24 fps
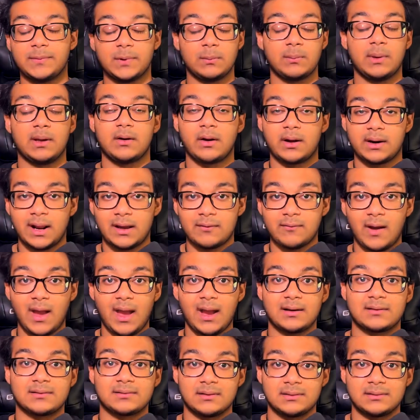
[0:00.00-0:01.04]
You may not have
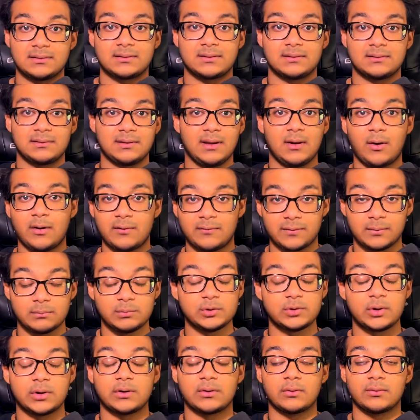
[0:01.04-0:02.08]
access because they are from
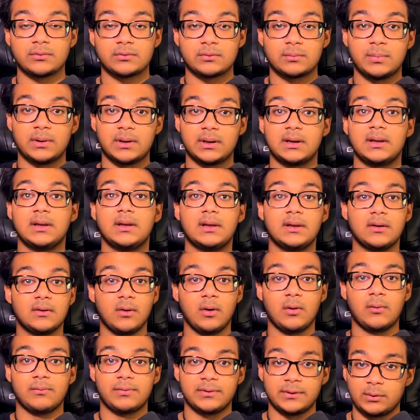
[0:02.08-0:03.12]
journals, but
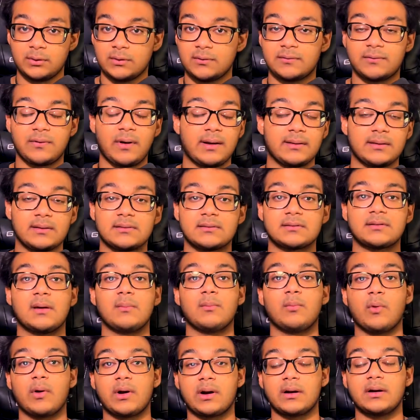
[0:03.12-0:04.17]
hopefully you can find it
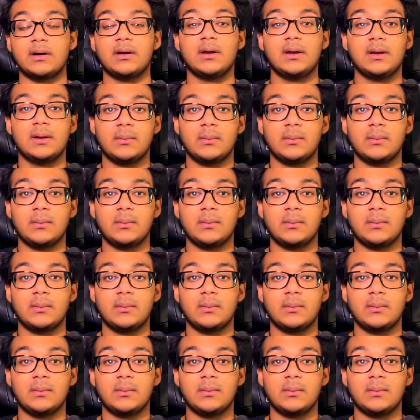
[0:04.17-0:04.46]
somewhere.